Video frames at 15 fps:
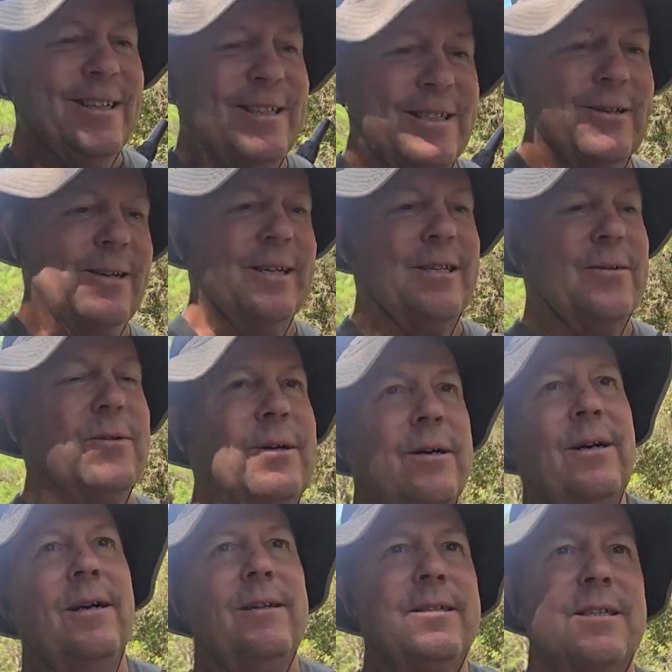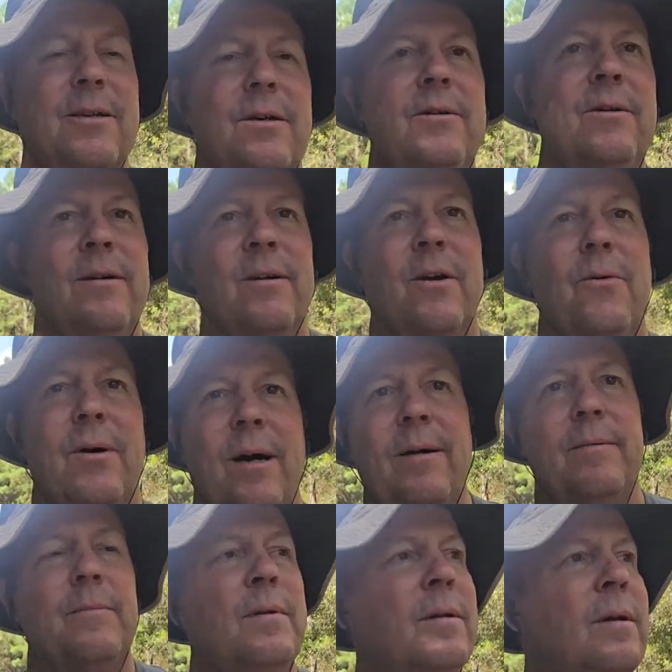So I said, well, hell, let's go
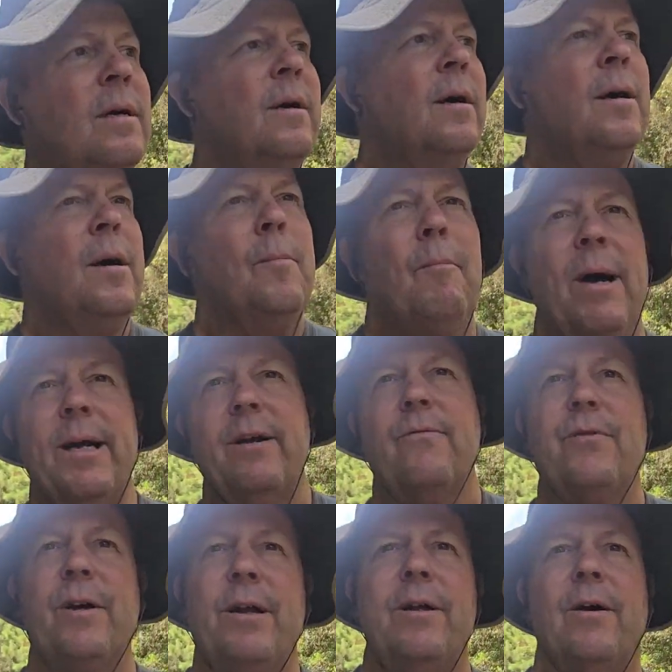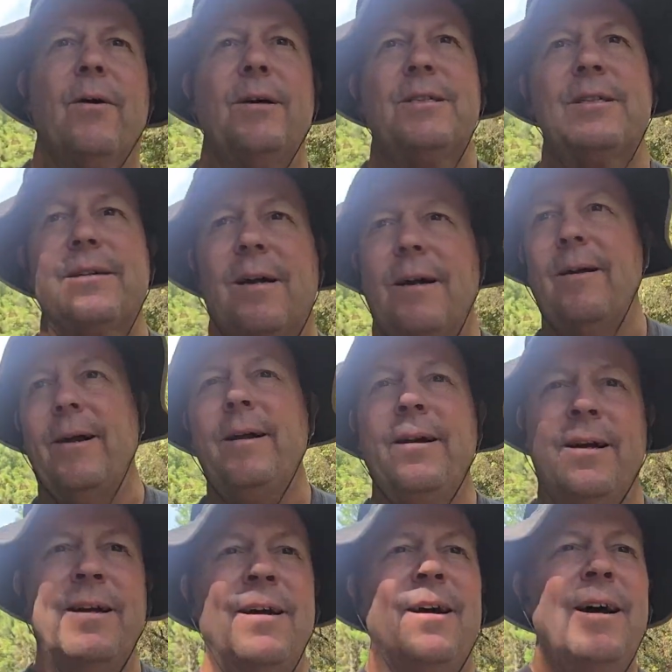out and make a video. I said, all
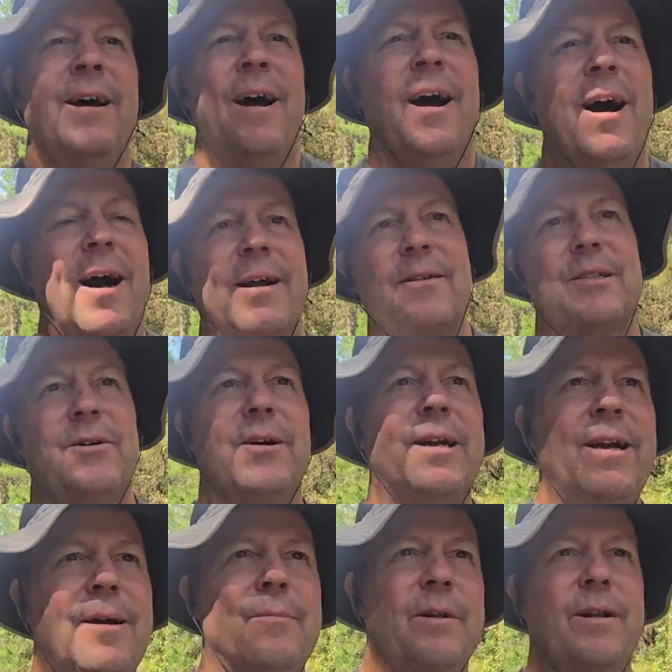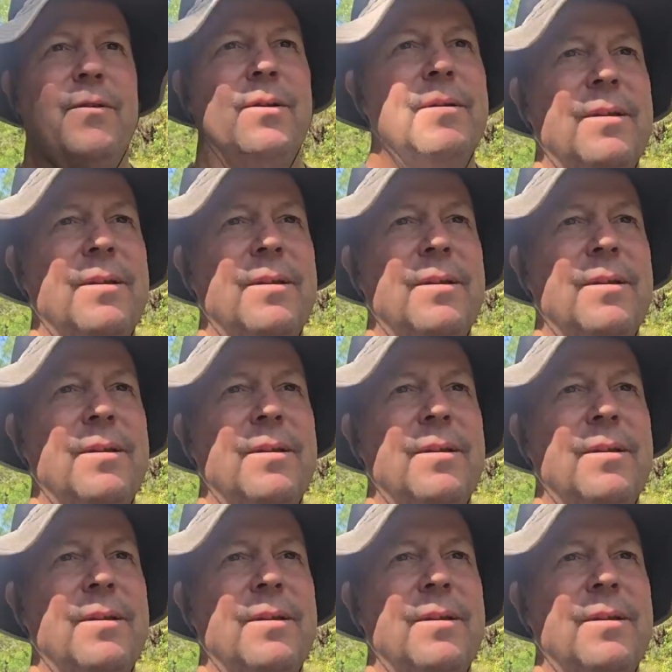right. So I can't believe it.